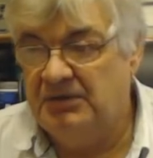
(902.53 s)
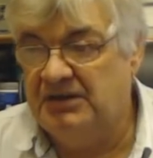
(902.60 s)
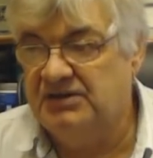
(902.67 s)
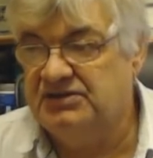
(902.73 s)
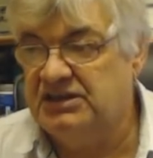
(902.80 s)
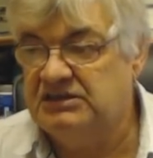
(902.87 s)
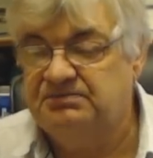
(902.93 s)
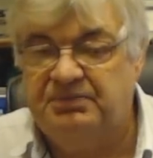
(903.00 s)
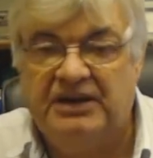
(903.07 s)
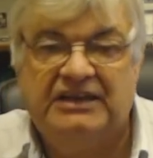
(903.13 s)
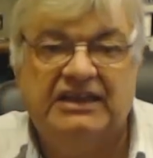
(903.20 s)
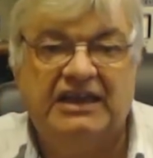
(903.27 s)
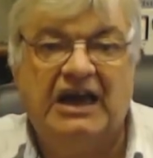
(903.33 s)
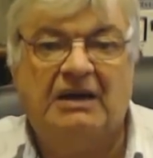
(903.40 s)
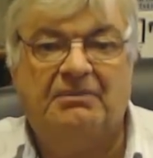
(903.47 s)
because it's
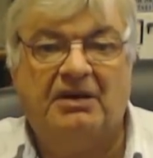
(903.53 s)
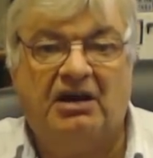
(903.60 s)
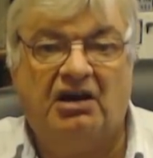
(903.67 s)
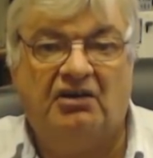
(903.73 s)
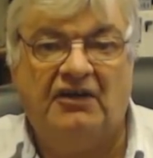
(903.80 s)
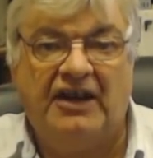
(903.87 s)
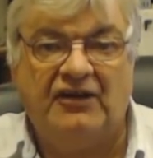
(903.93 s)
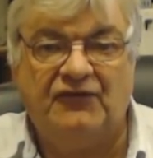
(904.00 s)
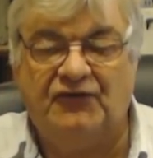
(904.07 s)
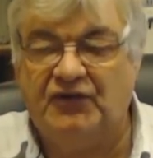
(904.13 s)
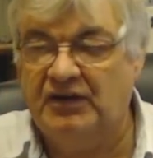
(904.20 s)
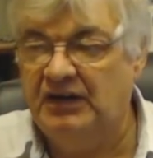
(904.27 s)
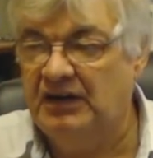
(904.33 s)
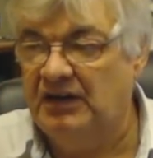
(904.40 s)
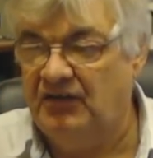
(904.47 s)
picking up
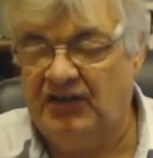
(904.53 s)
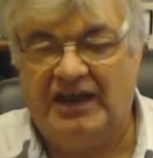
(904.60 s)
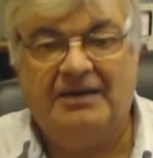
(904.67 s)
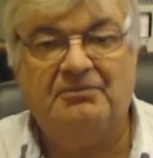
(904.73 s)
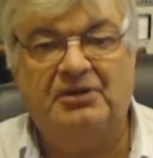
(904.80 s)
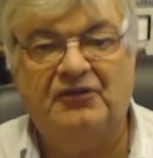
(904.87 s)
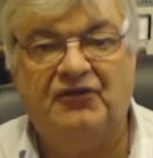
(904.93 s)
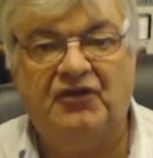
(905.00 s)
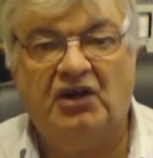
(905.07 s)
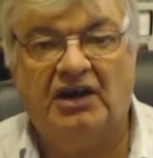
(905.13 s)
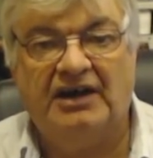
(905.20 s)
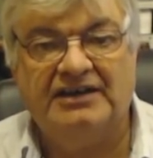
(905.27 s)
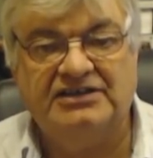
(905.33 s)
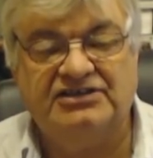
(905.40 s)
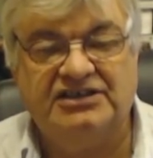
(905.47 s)
RF, the
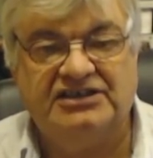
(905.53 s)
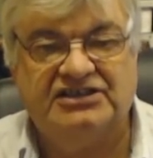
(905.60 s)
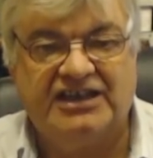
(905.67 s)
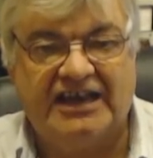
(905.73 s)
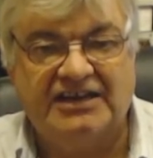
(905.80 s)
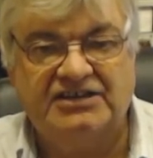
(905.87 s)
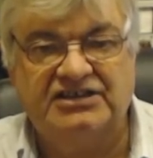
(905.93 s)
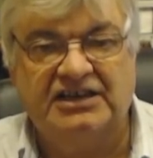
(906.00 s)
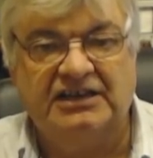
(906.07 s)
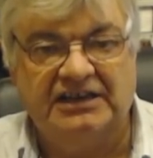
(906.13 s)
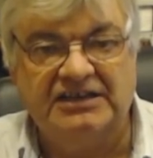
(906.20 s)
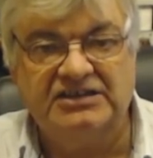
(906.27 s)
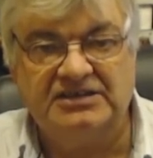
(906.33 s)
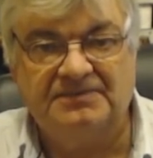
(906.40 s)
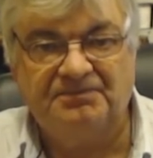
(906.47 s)
amplifier is detecting
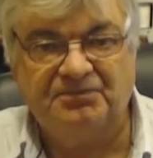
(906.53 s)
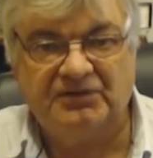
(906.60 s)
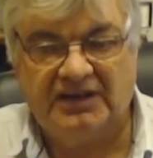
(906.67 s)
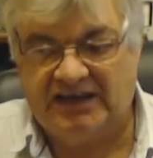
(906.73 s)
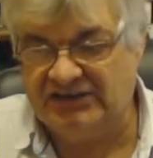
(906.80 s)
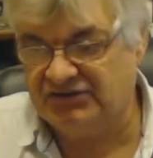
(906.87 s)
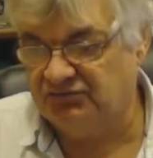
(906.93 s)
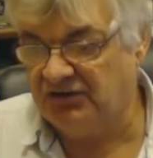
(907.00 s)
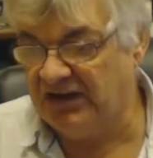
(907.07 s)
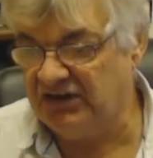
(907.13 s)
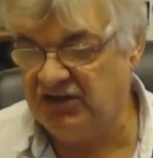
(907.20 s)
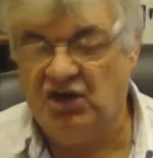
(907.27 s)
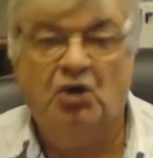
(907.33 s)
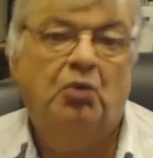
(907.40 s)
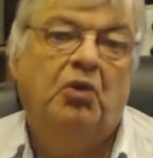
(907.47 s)
it as a
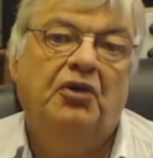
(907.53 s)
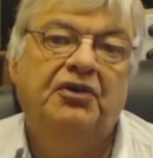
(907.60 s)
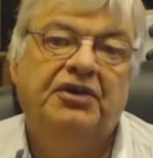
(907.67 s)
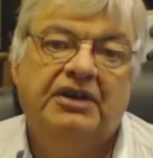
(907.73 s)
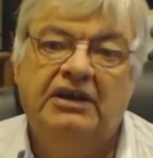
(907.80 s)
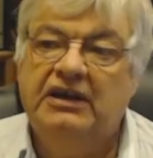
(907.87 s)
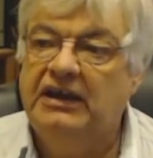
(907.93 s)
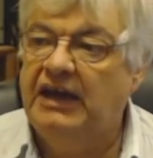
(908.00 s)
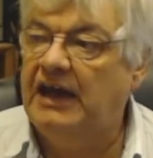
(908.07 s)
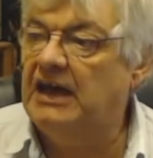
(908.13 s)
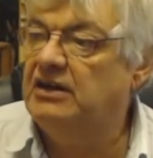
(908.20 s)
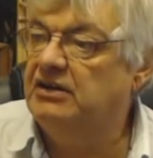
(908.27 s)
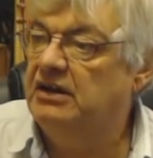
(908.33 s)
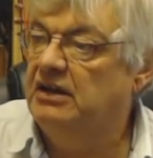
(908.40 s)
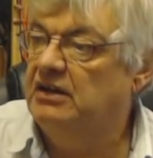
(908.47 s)
radio would,
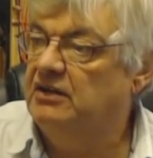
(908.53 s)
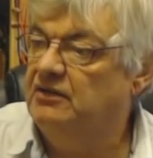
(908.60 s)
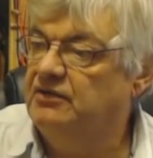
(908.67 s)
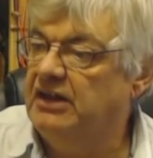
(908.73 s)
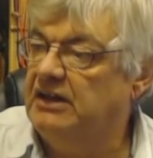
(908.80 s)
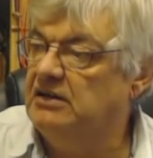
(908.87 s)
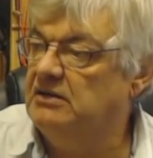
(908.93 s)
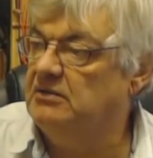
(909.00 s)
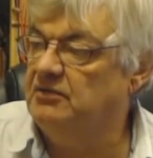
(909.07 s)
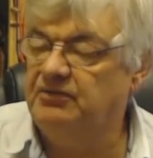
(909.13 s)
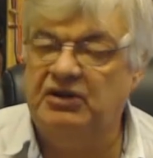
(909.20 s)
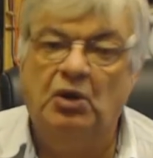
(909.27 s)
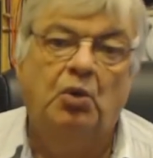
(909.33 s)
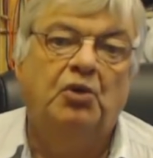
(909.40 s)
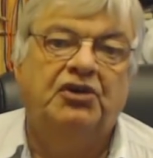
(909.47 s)
and then
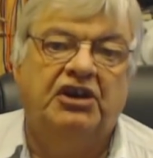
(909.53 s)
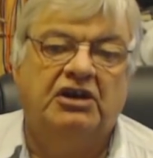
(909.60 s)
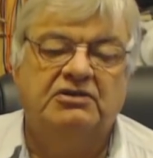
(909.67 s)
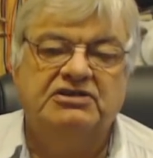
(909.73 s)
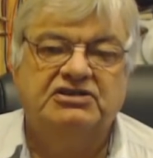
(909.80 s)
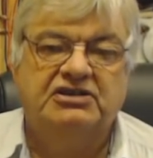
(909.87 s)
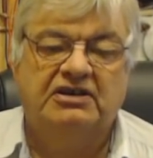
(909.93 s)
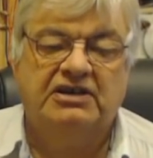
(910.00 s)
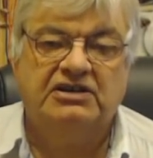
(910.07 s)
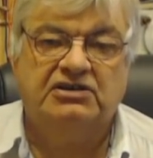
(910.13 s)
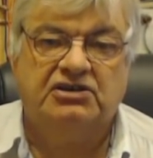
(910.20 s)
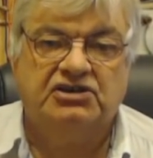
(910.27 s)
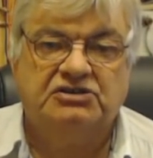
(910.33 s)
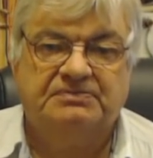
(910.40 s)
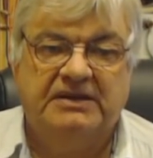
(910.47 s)
the audio is
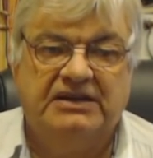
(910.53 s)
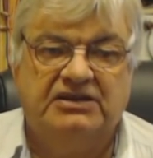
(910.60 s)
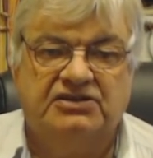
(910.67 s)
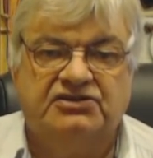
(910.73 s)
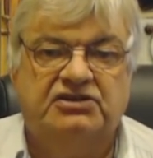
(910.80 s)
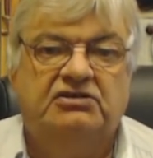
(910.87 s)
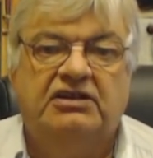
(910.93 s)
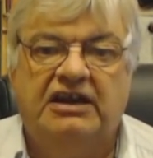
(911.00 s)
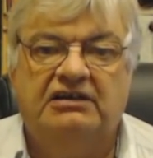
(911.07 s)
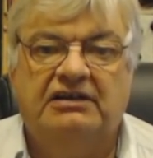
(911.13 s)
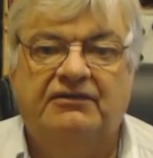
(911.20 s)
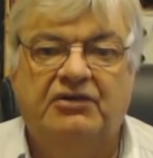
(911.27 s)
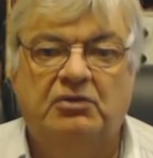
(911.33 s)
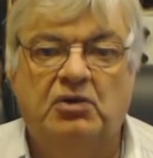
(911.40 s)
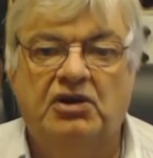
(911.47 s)
going to the speakers. You can
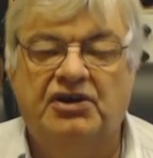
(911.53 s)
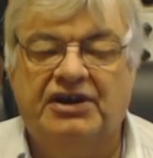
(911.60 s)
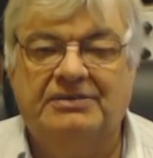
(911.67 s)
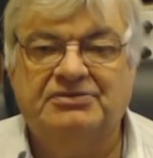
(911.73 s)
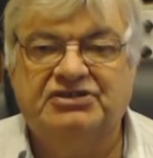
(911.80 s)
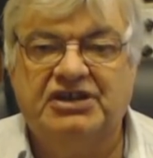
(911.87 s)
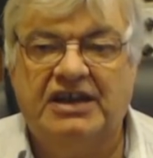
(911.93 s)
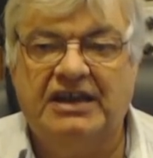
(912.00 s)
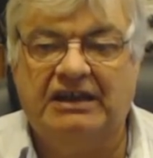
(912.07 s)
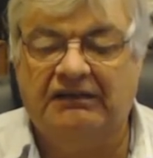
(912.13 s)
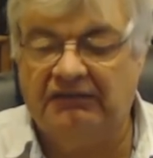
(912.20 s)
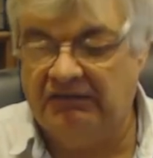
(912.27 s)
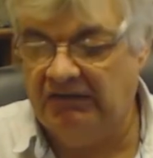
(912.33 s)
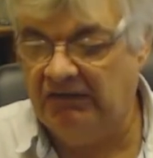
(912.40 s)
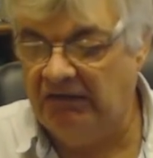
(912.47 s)
hear every word I'm
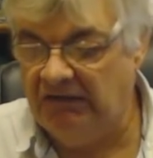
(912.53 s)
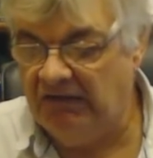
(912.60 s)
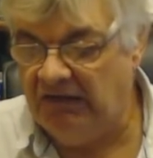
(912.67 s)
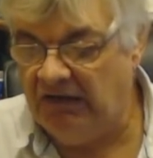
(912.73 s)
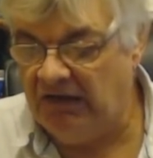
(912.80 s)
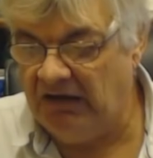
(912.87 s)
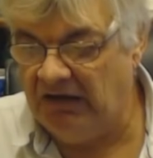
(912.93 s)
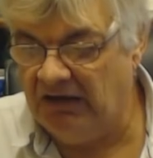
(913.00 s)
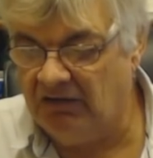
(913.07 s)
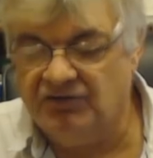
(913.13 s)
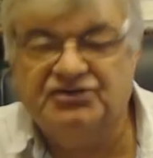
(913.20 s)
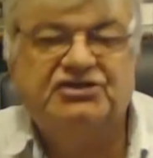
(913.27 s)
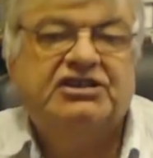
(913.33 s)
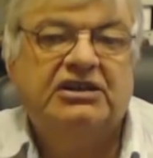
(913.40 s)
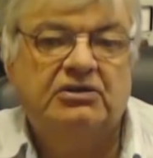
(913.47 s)
saying.
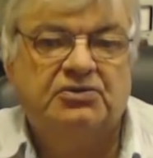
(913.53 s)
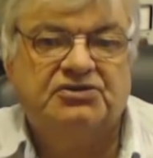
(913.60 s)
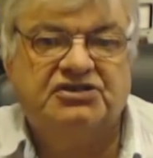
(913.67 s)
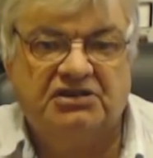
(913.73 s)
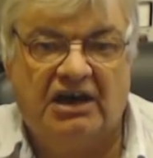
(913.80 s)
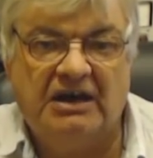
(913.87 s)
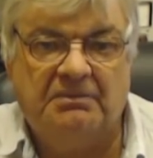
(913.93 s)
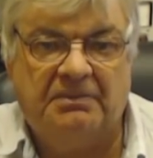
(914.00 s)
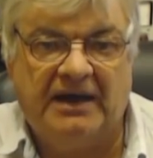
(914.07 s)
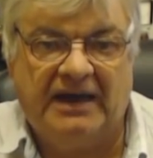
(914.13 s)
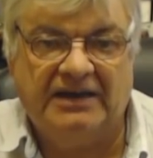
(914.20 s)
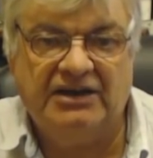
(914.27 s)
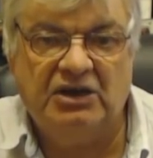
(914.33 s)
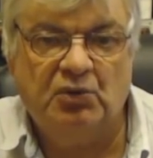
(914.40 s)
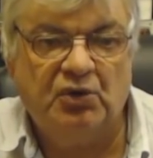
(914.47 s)
On single
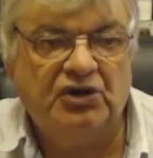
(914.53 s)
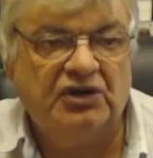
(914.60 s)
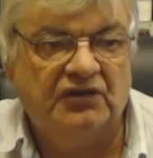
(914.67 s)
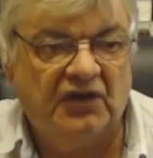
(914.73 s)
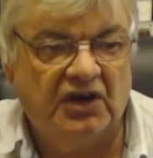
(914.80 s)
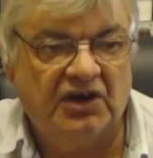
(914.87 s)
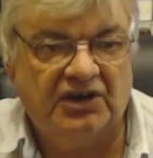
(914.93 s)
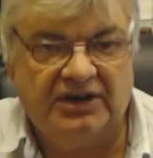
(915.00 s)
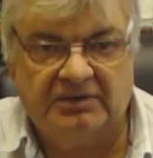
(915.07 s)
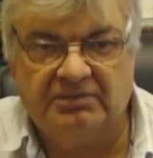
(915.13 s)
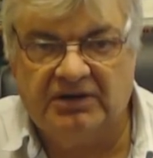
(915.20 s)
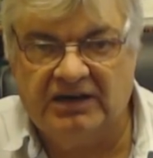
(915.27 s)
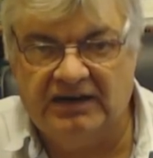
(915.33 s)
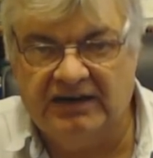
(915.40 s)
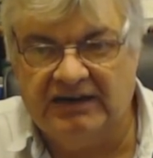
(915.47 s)
sideband he wouldn't have heard
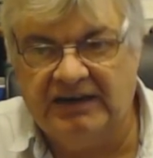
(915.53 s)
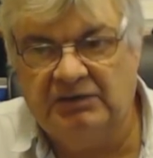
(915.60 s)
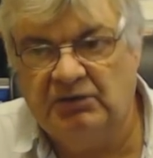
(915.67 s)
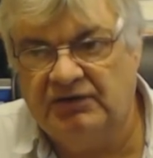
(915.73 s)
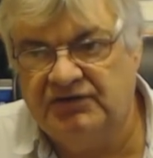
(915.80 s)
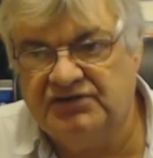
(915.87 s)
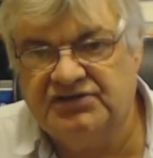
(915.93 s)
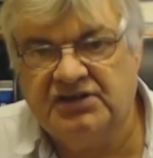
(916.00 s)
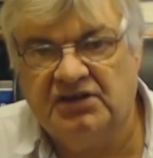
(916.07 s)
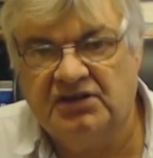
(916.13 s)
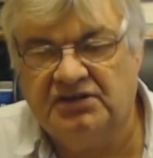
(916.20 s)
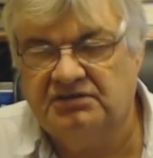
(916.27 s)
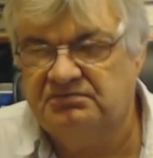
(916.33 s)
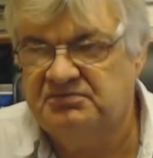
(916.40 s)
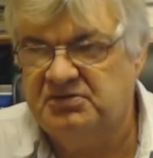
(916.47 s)
it clearly, he would have just
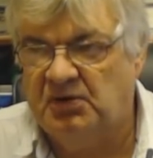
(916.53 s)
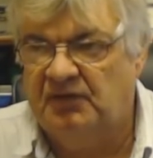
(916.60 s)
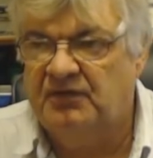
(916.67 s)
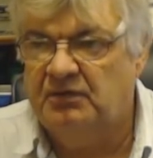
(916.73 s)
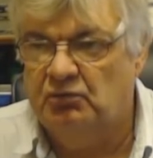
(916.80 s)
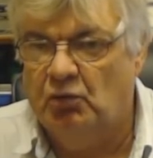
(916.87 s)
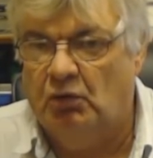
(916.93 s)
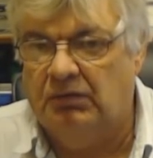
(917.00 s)
heard sort of